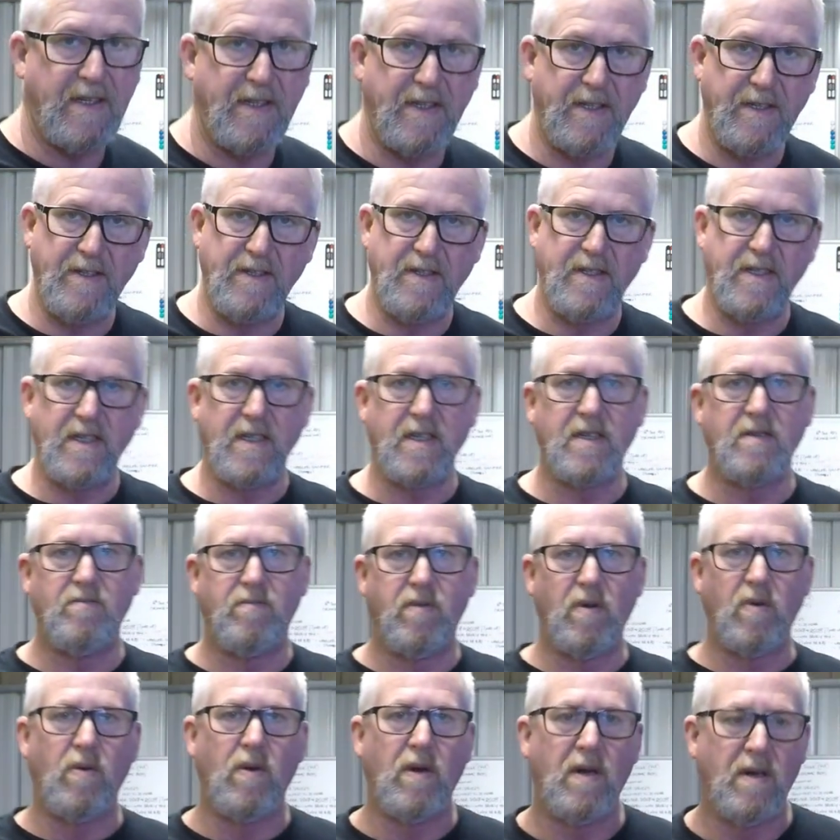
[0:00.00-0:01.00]
using a
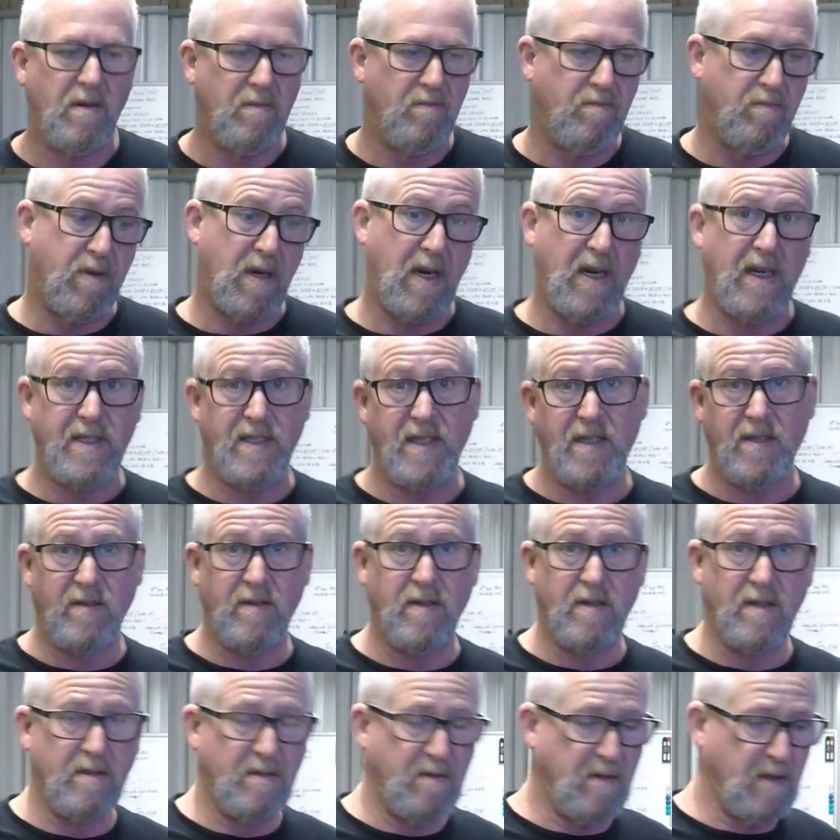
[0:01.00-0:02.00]
brazing
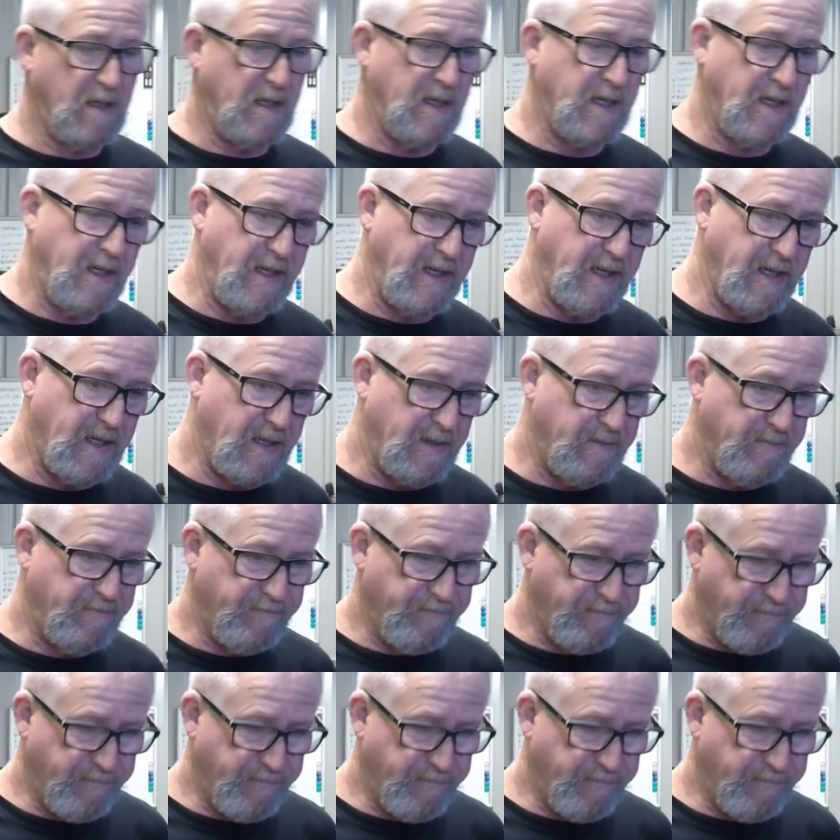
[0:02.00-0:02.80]
rod, a